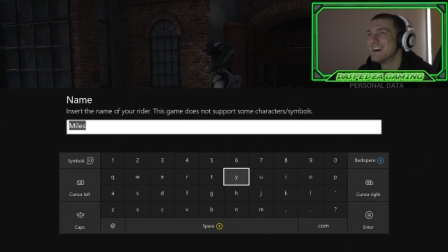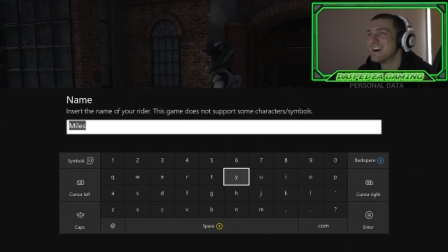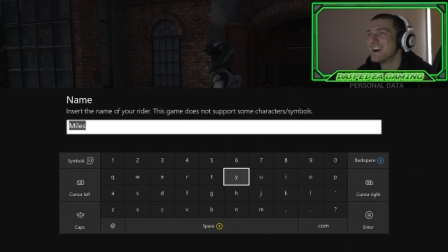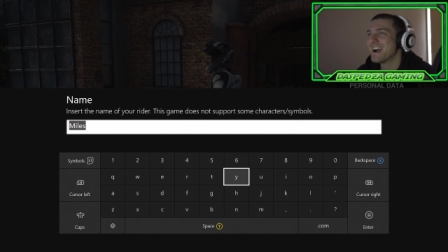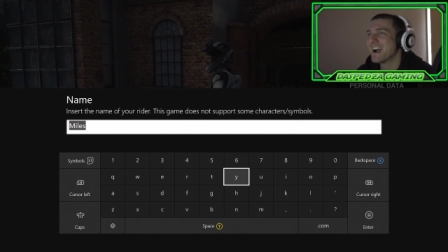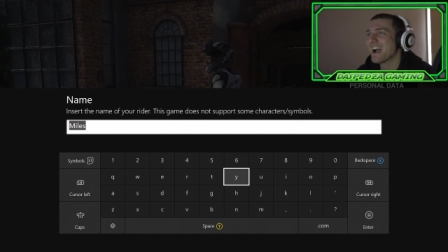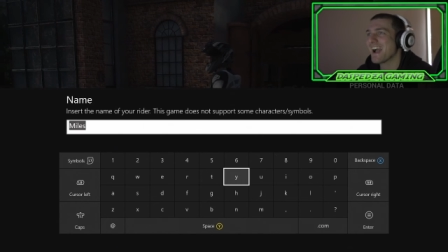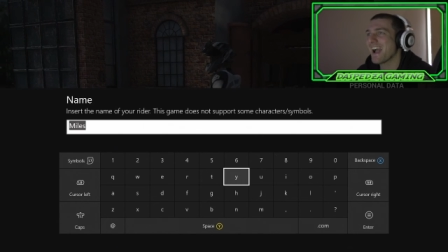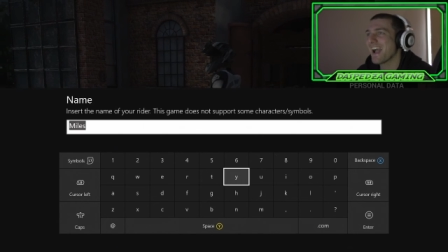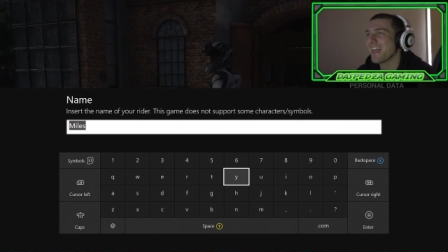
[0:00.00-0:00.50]

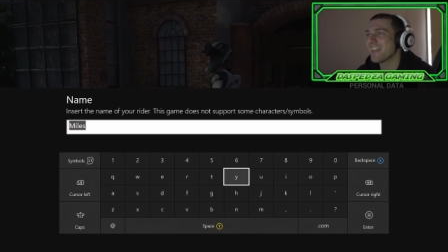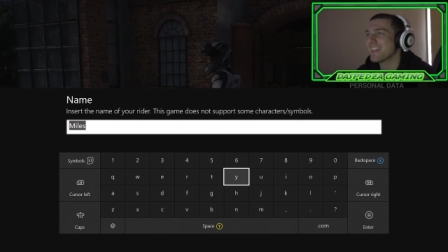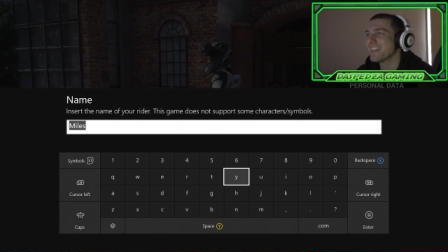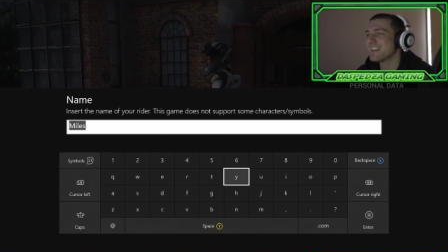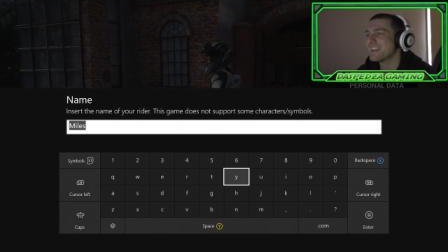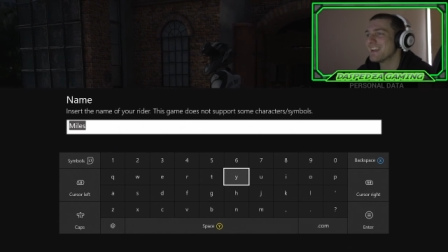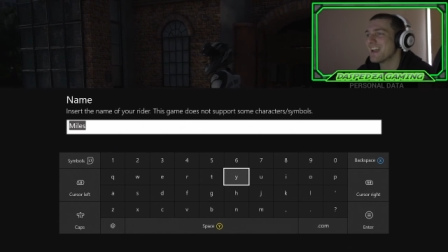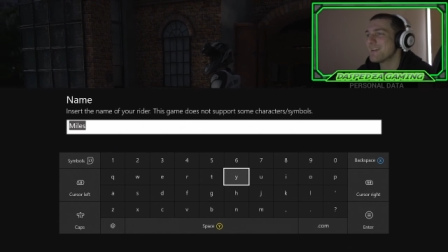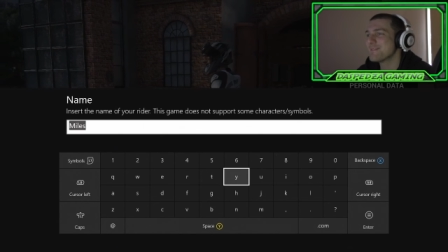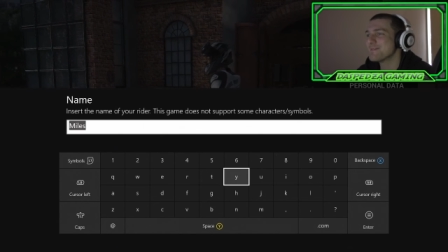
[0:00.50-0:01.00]
Uh, the
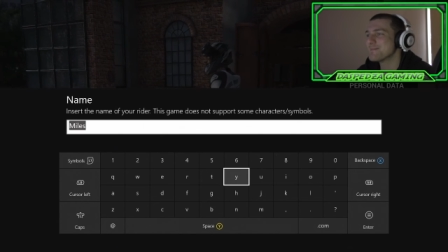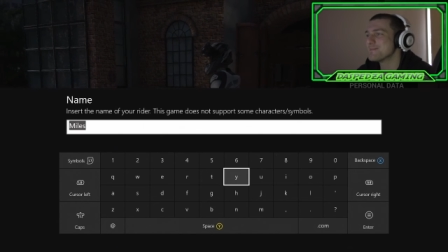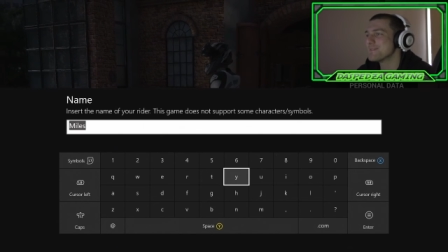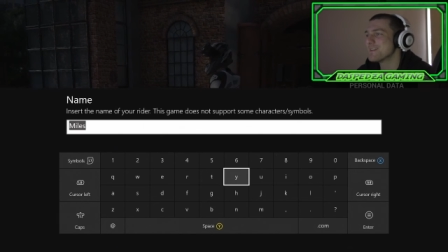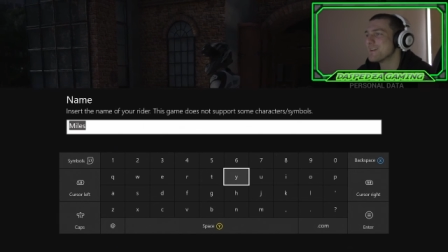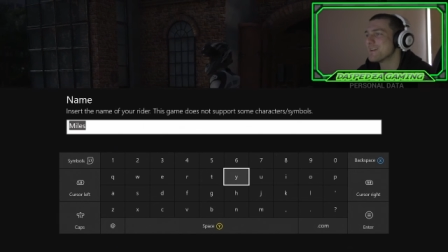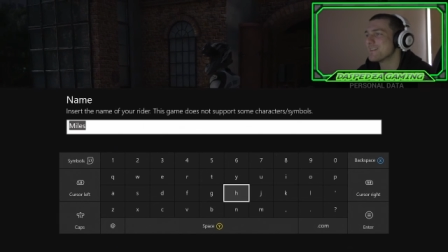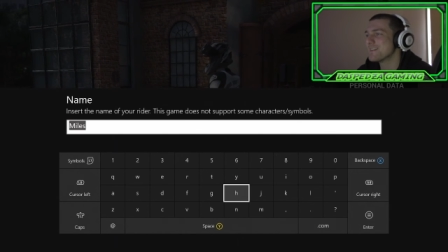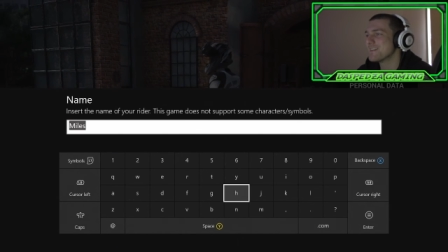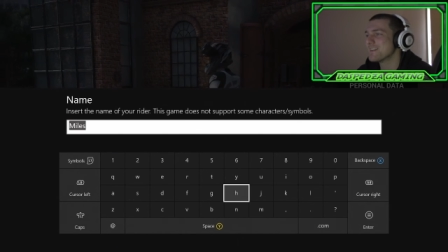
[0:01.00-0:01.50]
name of
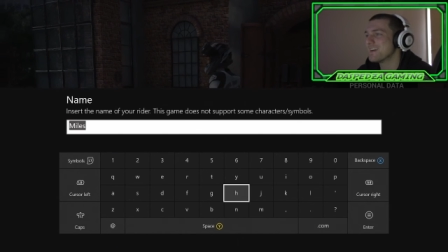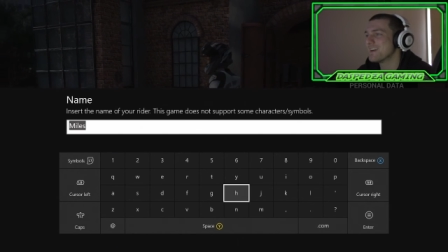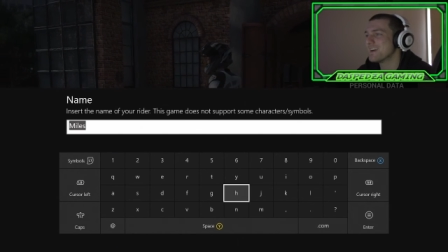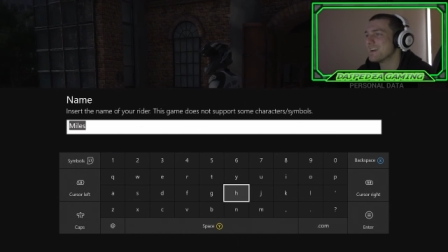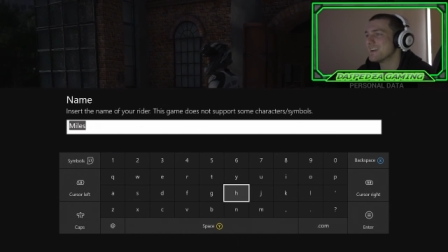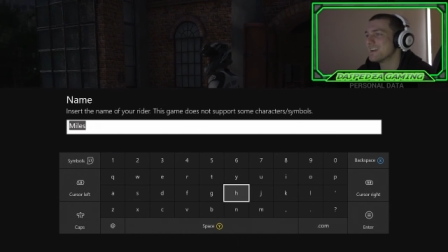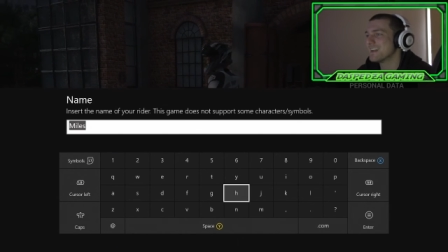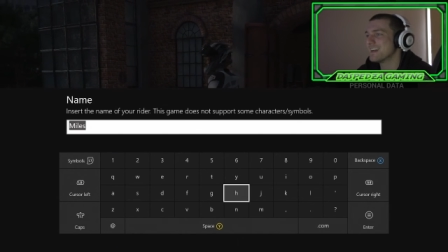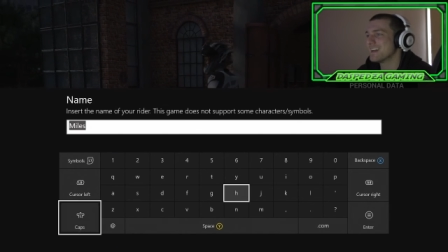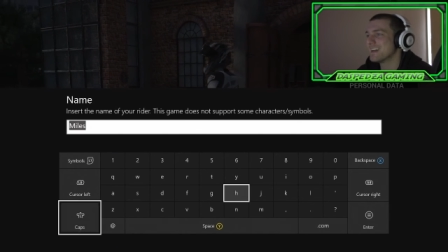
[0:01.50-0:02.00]
my
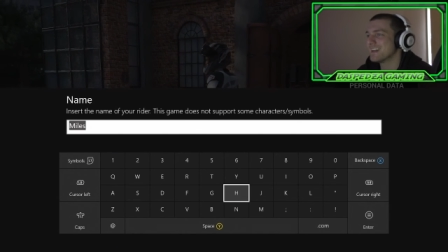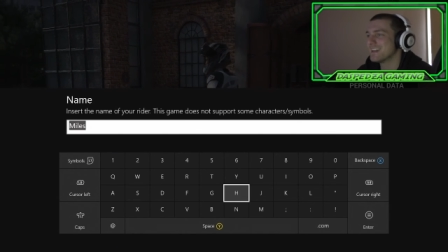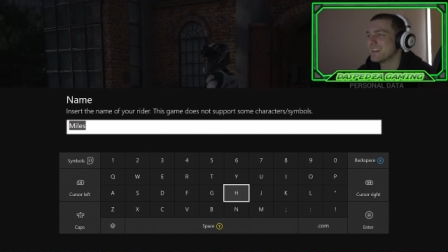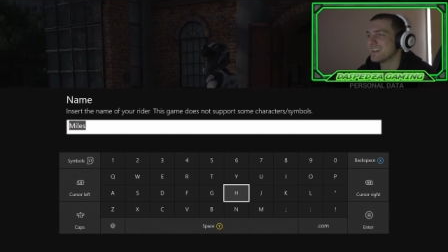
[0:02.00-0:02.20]
rider,